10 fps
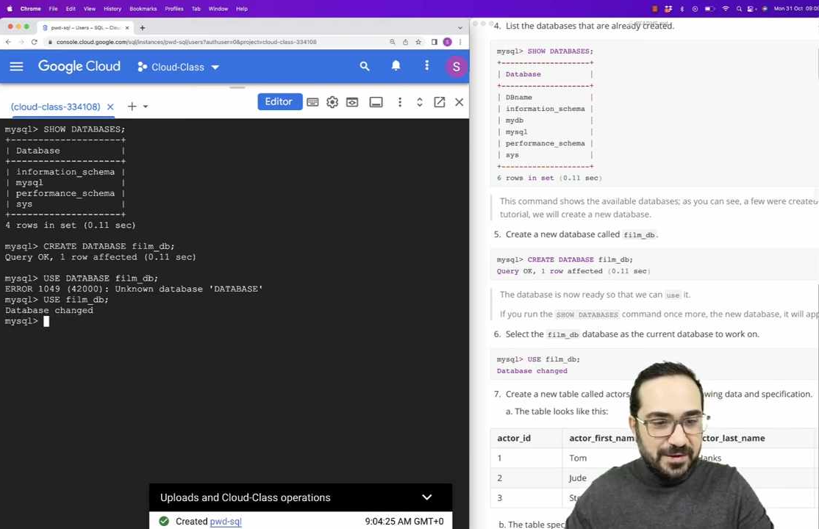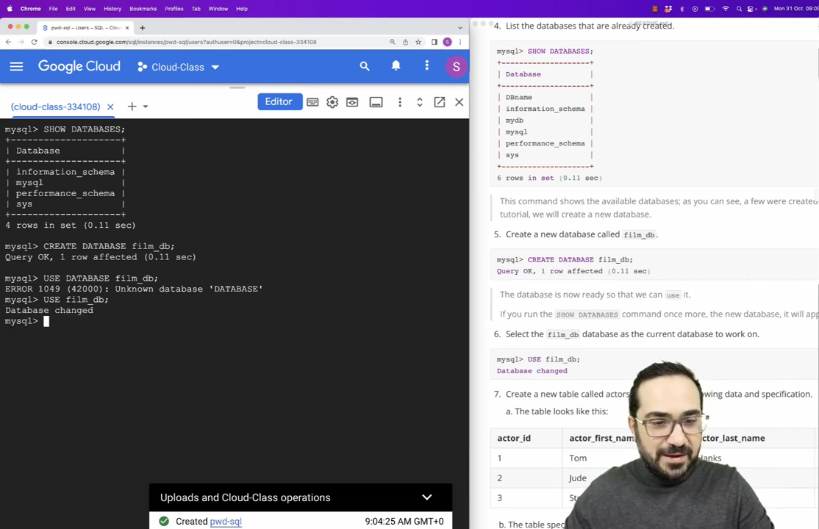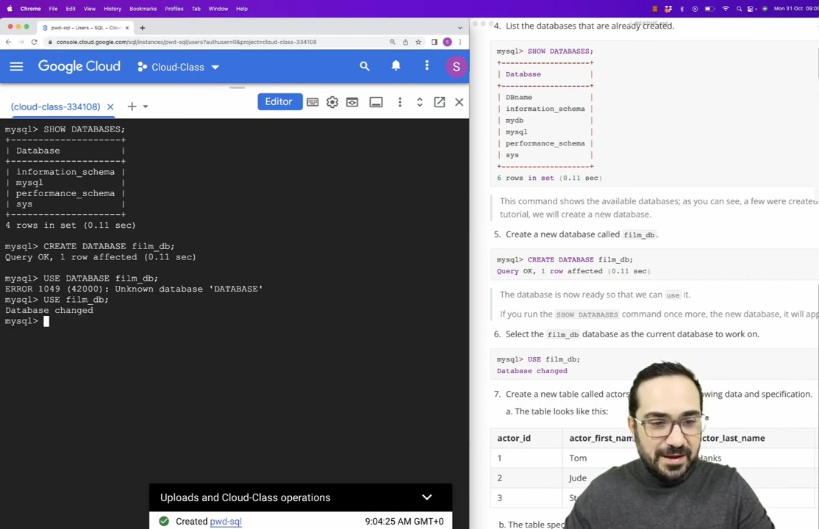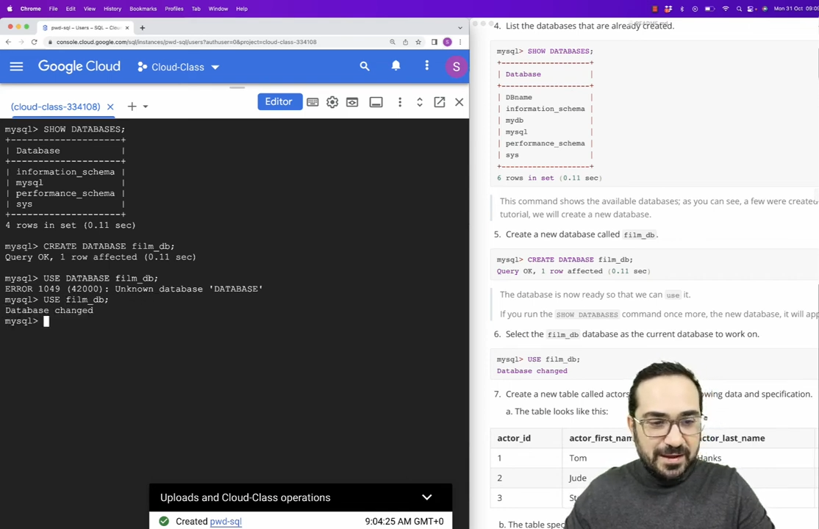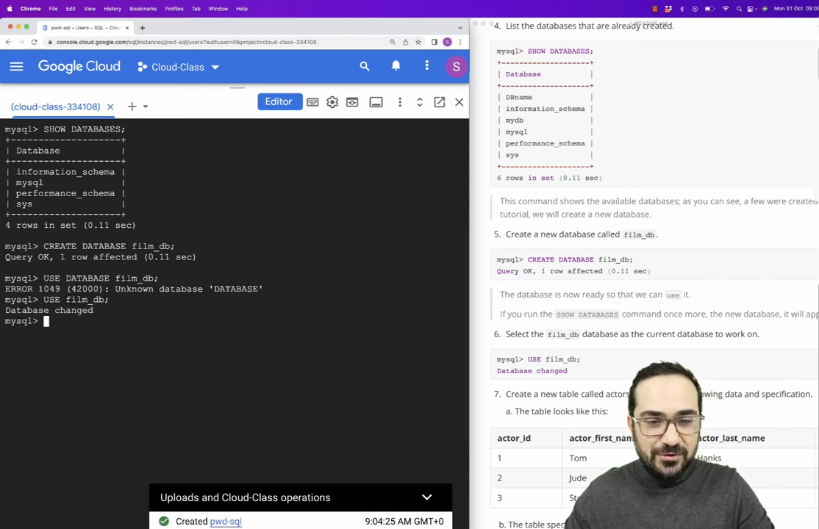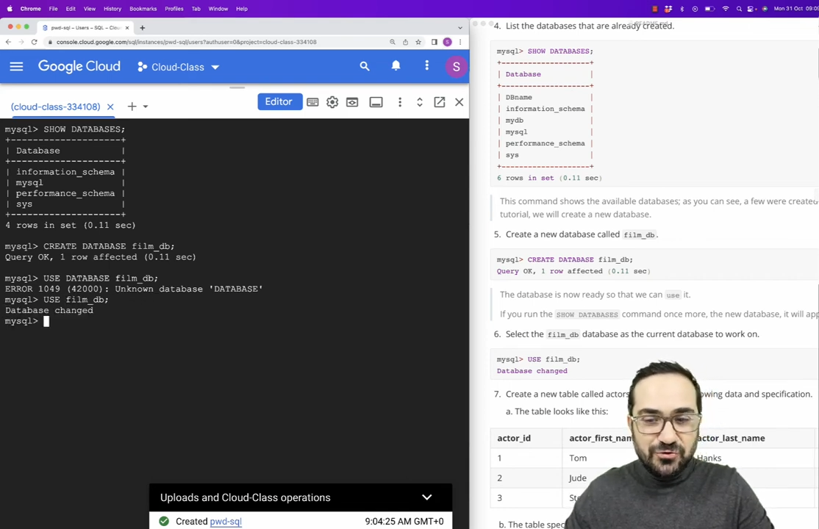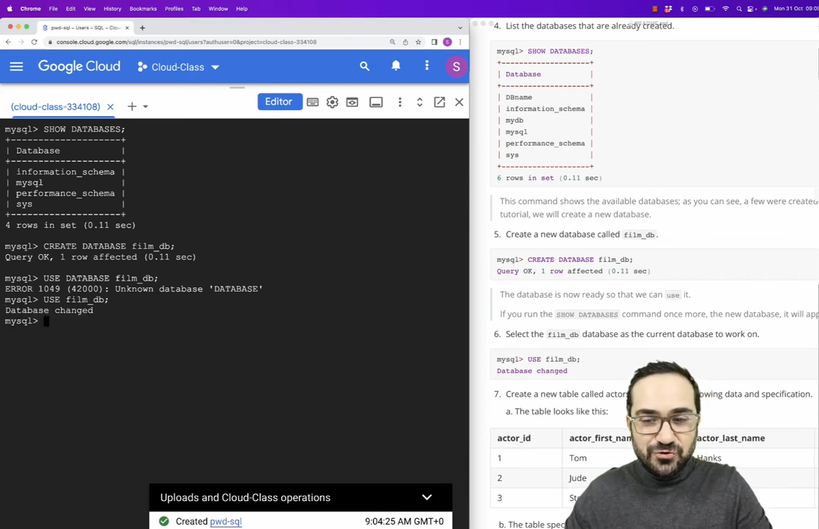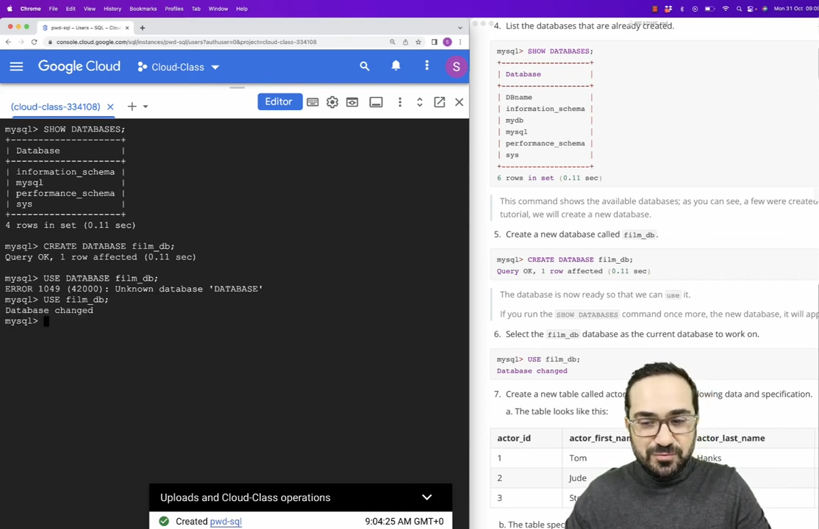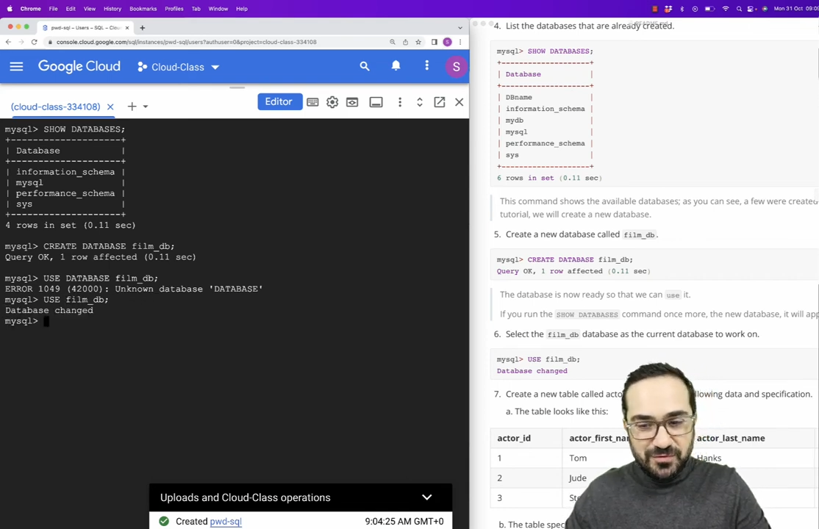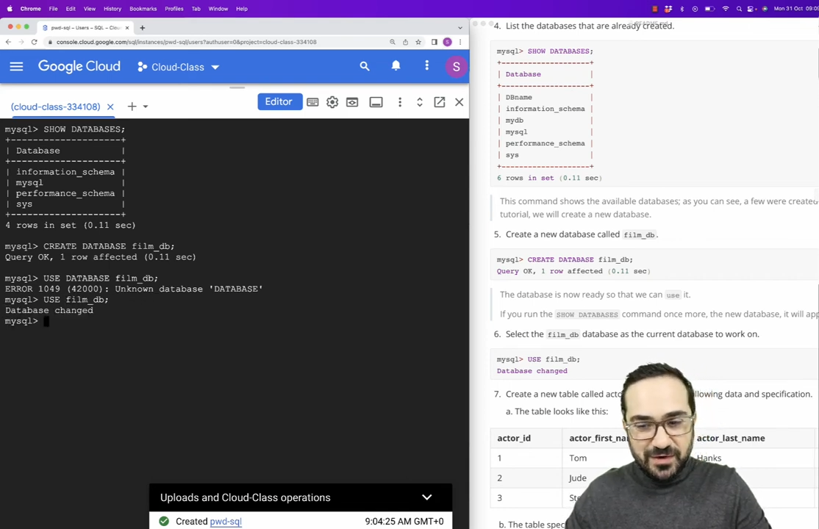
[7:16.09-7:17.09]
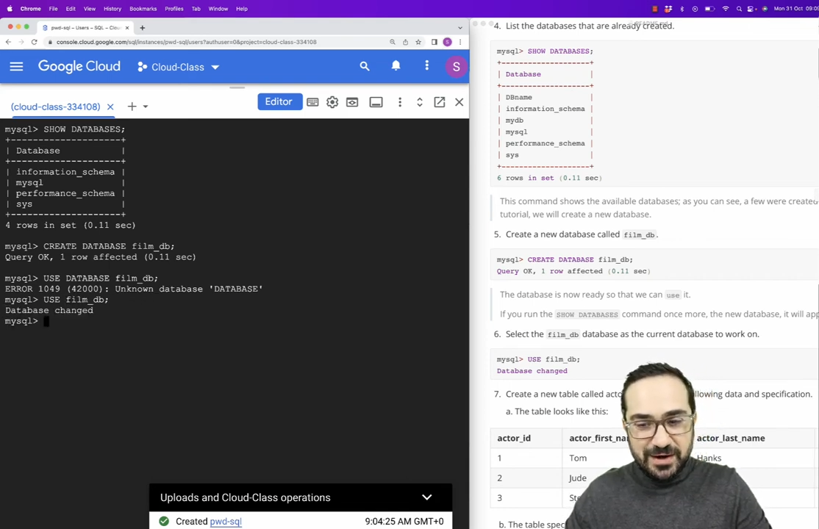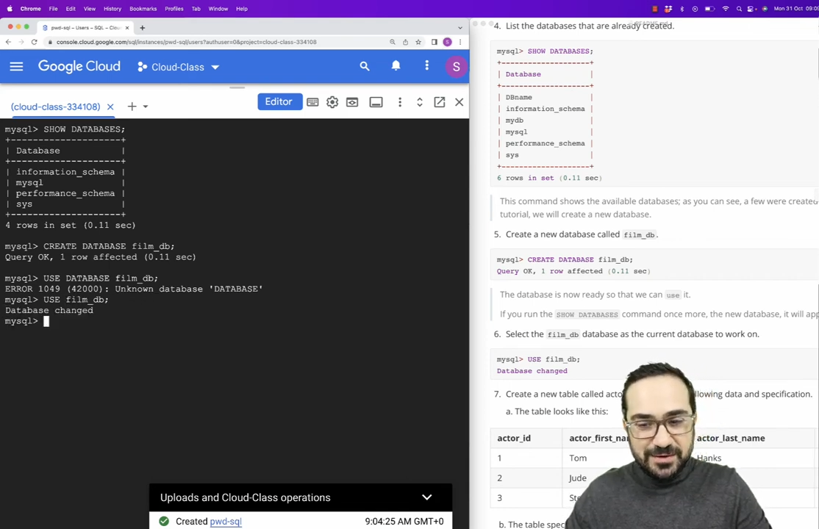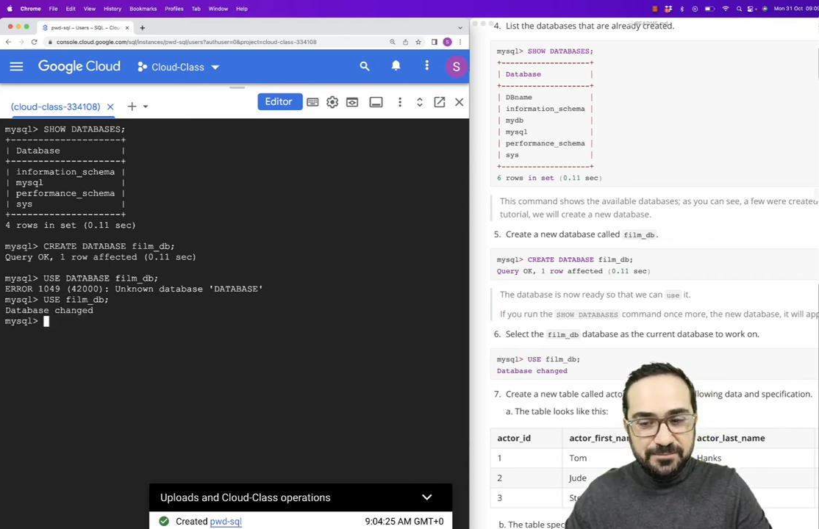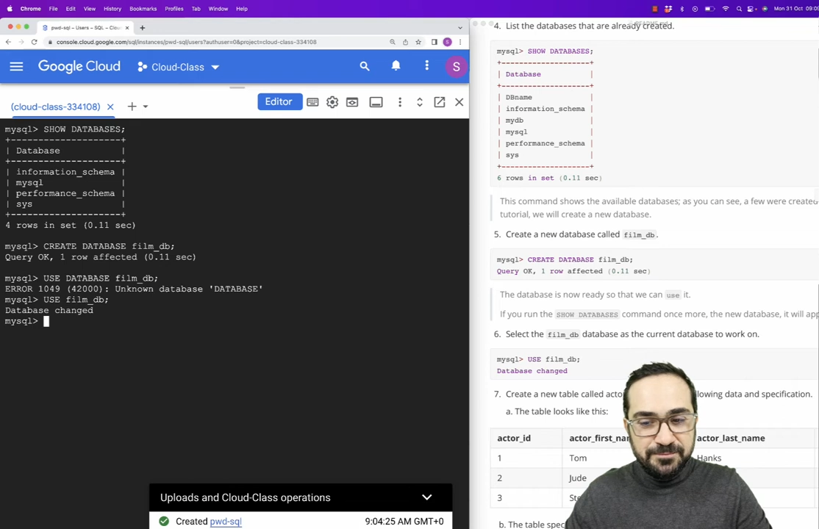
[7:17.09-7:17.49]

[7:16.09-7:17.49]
and you should be fine.